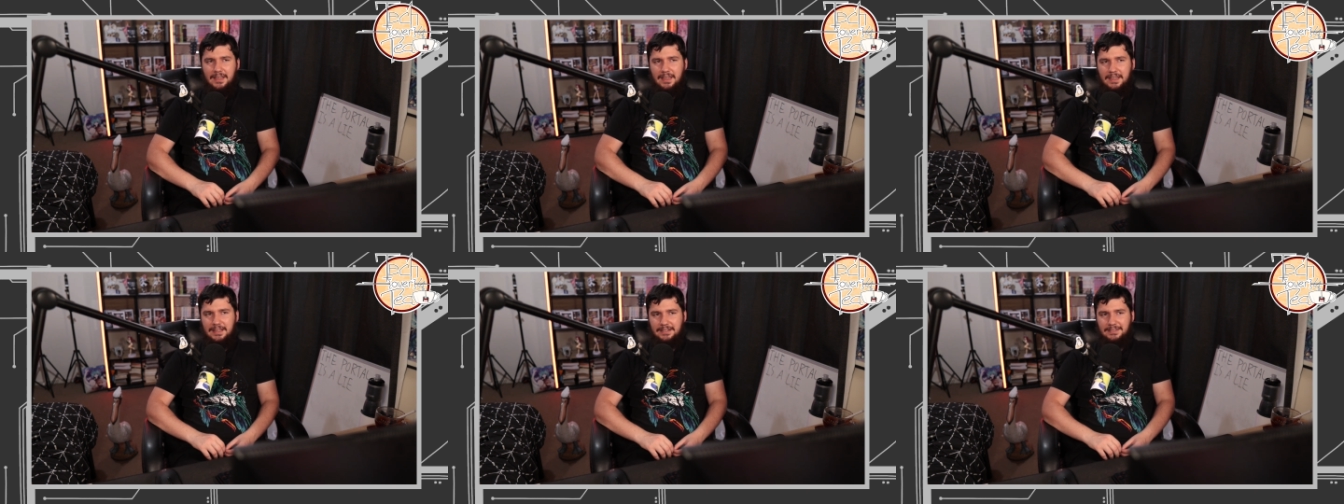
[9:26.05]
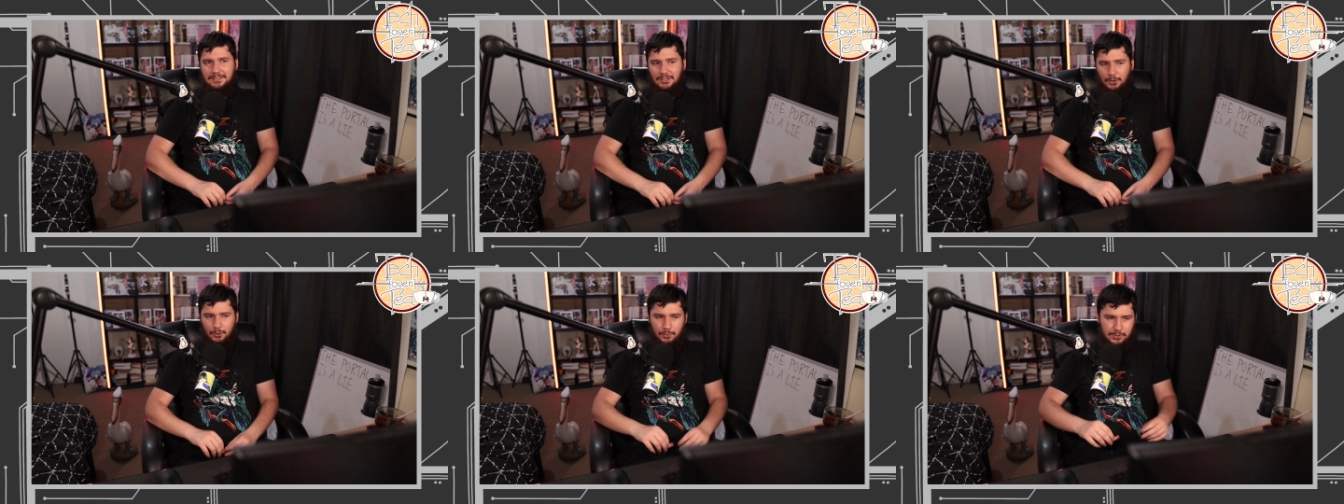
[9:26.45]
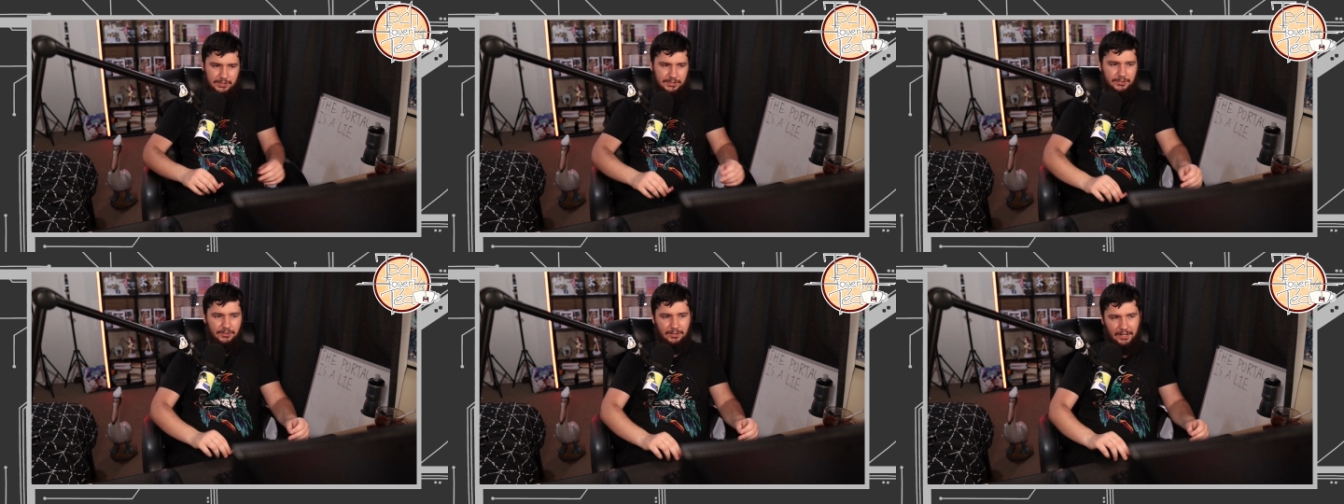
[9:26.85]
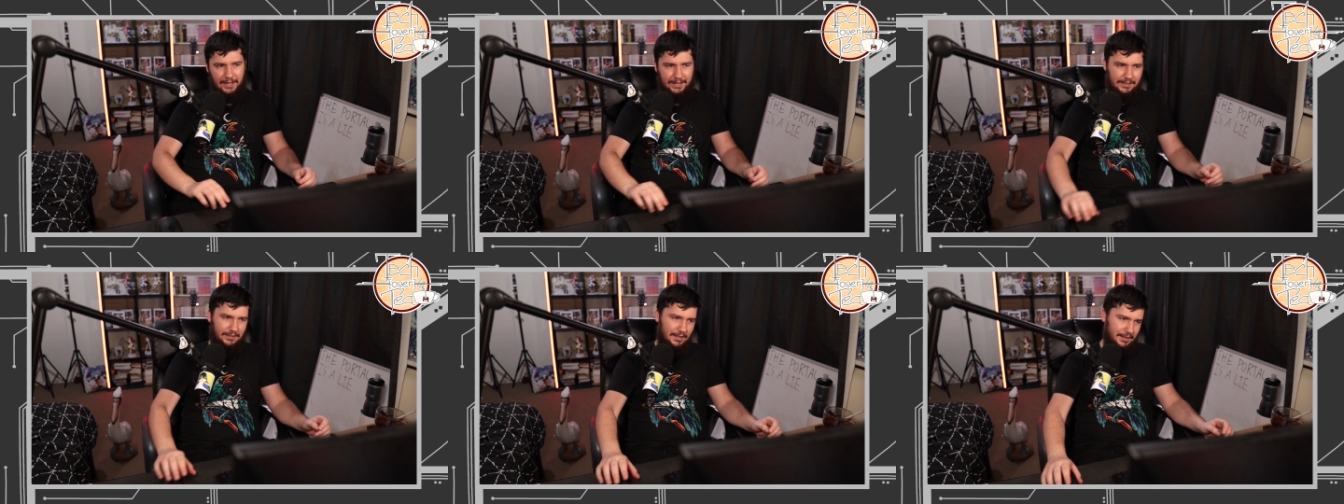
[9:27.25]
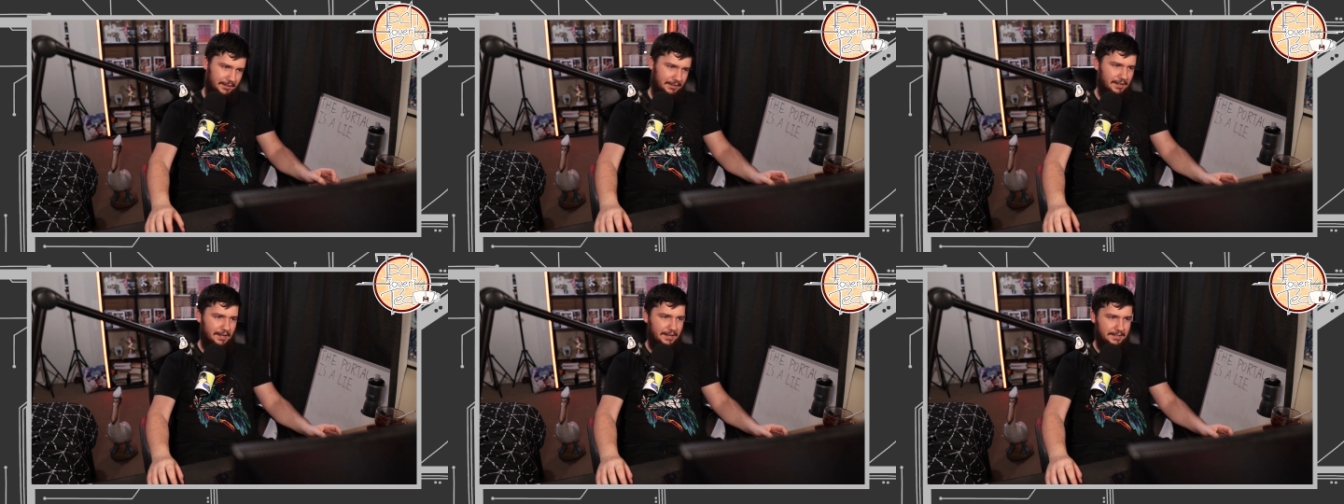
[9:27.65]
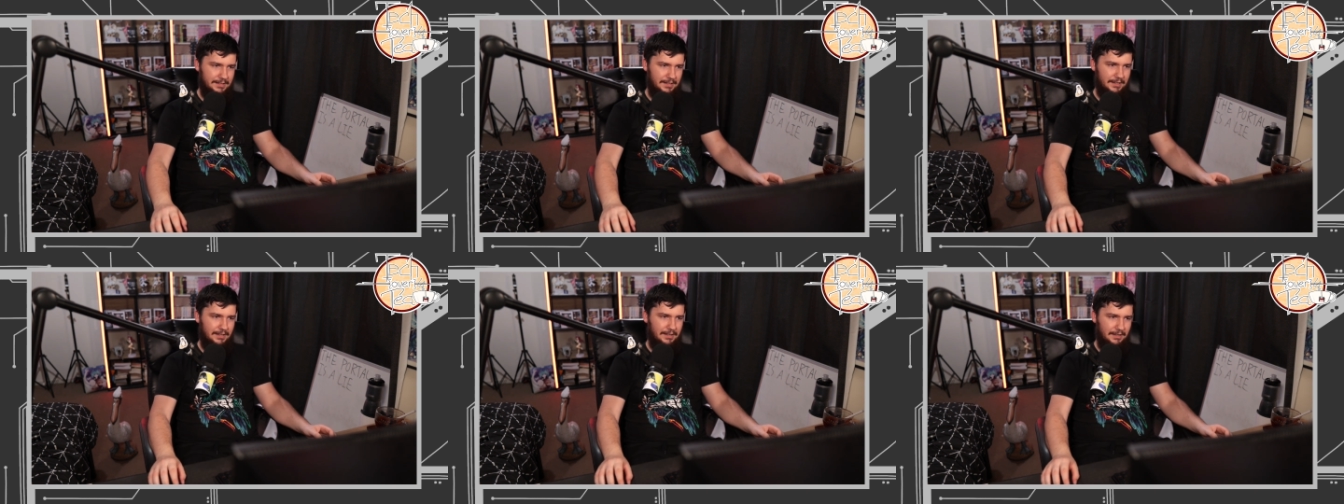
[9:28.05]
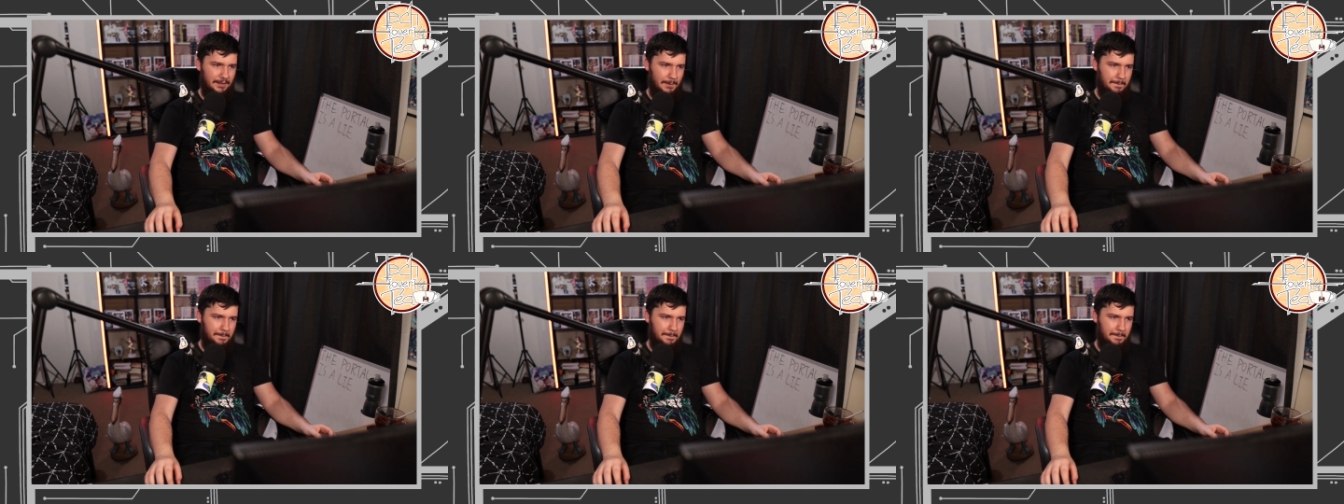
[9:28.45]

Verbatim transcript: it's also, like, a kind of,